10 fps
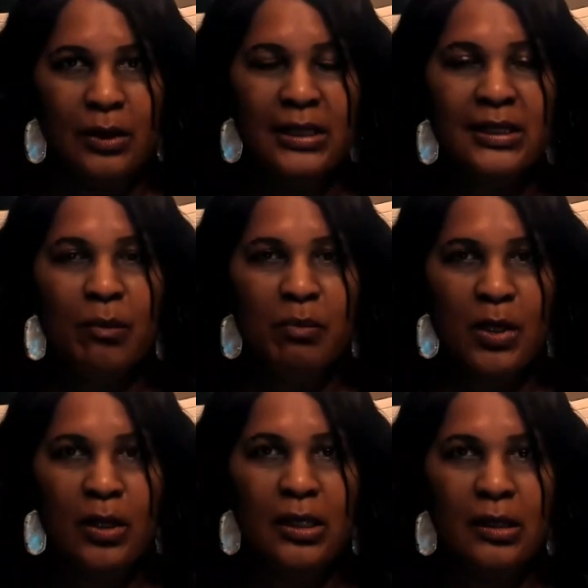It's a
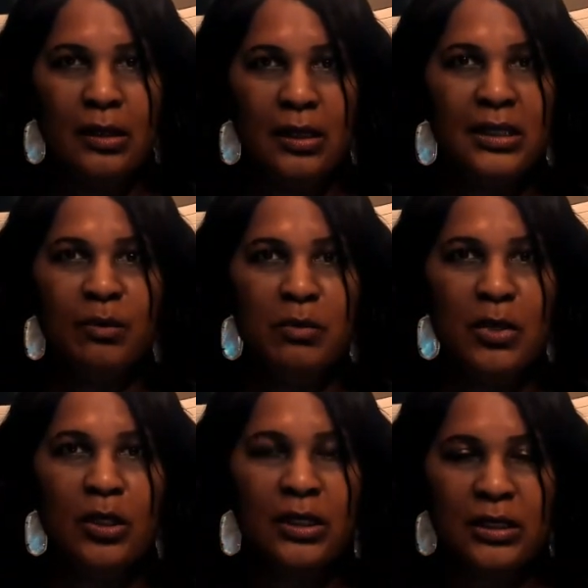million it's
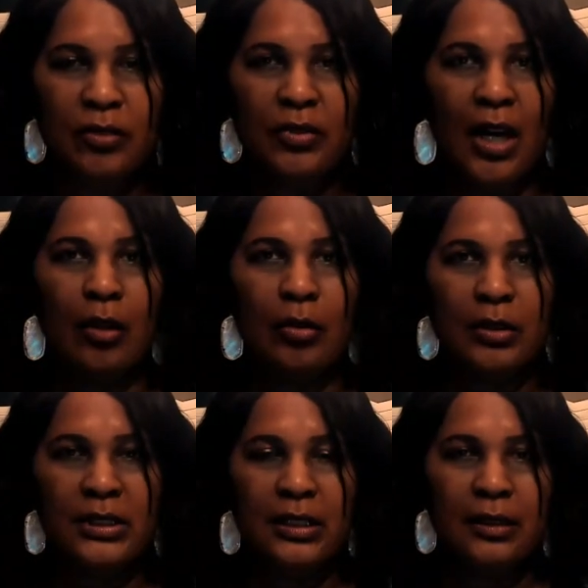millions of dollars
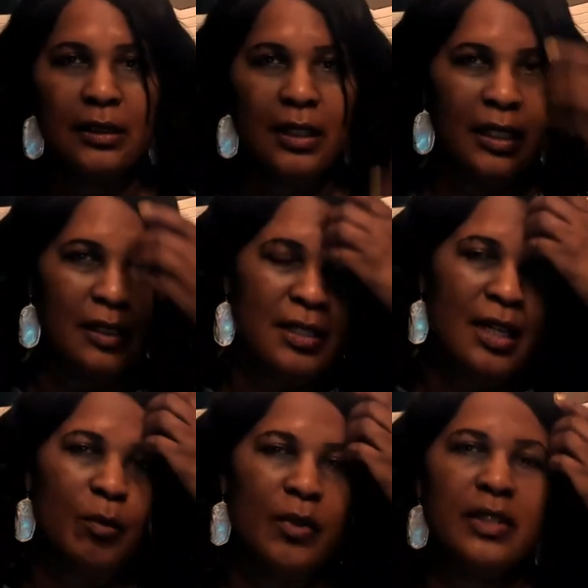and and
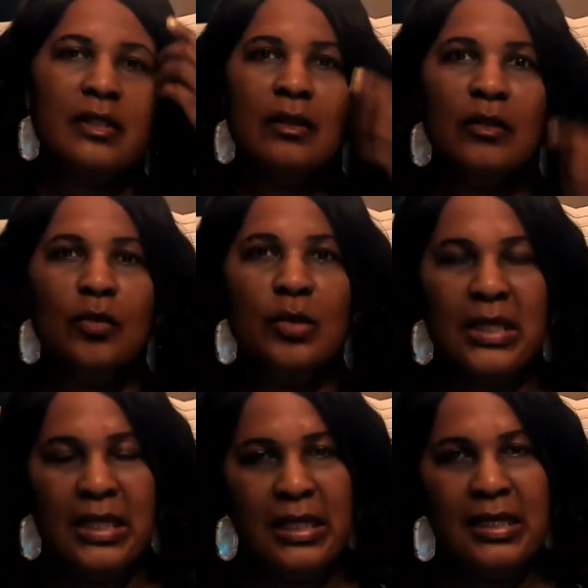Tamra is
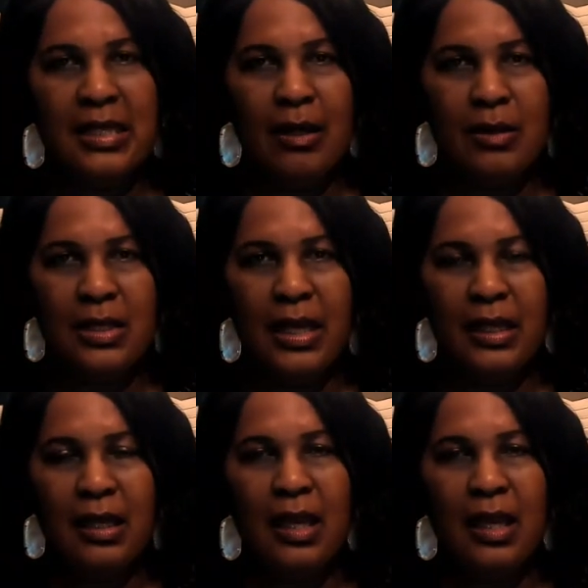losing it sounds like.